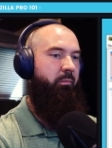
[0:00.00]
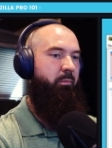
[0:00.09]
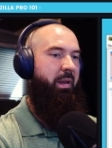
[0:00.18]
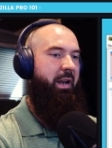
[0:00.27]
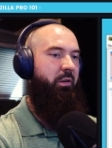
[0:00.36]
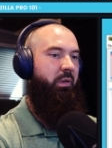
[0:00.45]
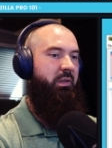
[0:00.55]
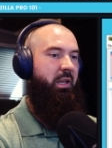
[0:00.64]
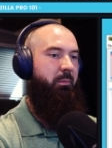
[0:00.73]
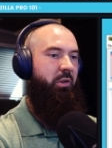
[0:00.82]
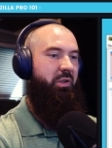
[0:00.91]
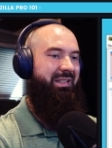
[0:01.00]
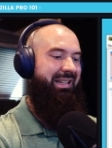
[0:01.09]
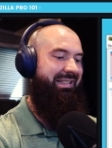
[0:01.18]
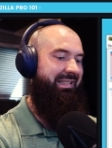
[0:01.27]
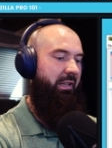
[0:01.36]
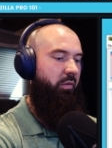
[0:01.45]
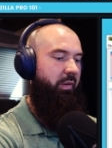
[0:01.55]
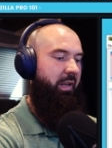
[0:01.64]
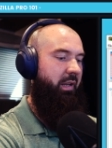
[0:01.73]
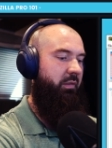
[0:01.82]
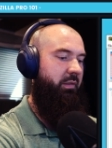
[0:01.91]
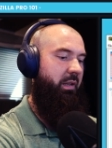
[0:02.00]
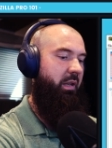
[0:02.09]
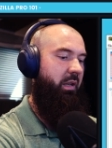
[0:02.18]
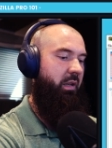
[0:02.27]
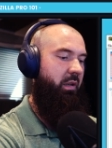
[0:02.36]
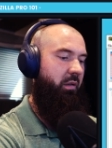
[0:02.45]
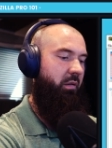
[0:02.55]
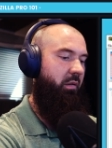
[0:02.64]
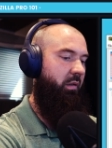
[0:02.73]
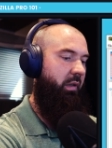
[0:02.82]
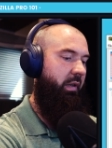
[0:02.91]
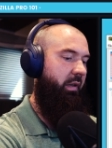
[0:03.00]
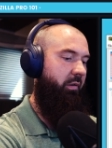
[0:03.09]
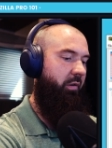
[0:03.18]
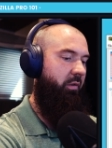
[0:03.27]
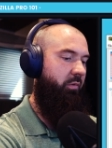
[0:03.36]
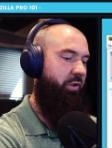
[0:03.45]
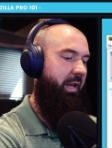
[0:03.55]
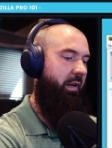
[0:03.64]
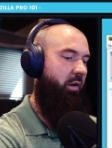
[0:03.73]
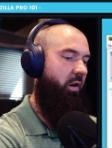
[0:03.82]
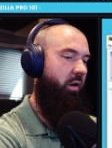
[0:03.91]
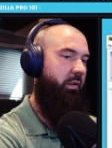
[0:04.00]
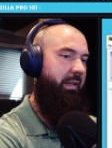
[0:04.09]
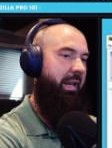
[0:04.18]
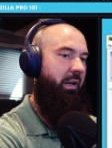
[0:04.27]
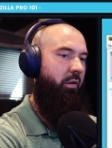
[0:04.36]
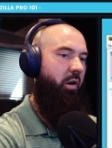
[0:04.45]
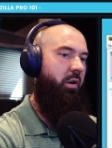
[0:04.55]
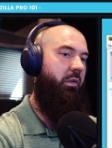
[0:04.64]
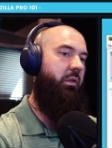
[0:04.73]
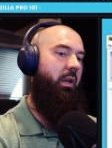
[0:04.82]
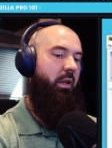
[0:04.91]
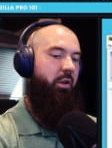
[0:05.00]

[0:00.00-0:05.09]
manually type in just a single hand, say, uh, I don't know, Jack of Hearts, Eight of Hearts,